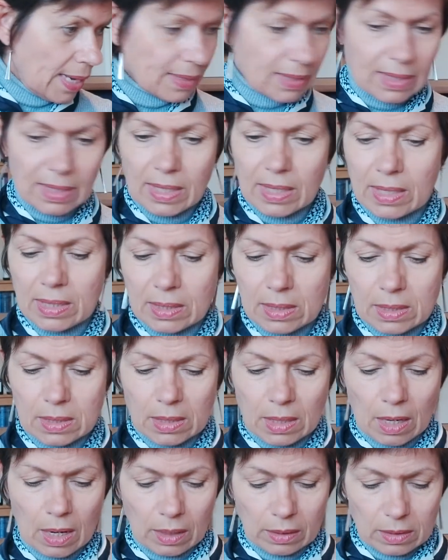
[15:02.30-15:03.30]
yes, he's
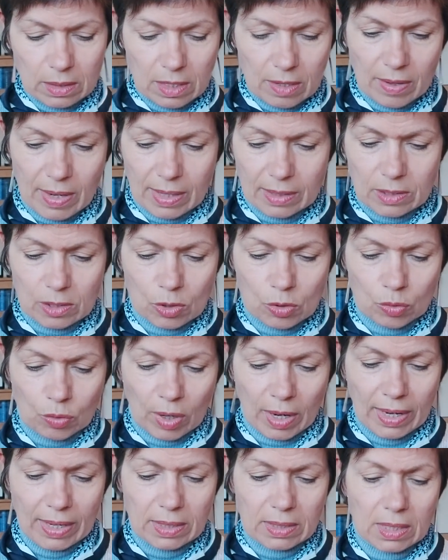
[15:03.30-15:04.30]
done, so that's
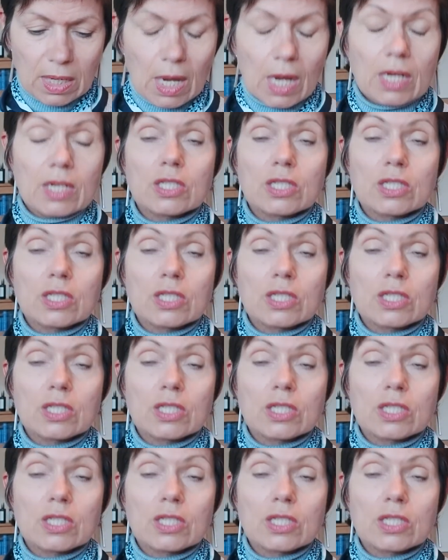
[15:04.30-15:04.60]
great.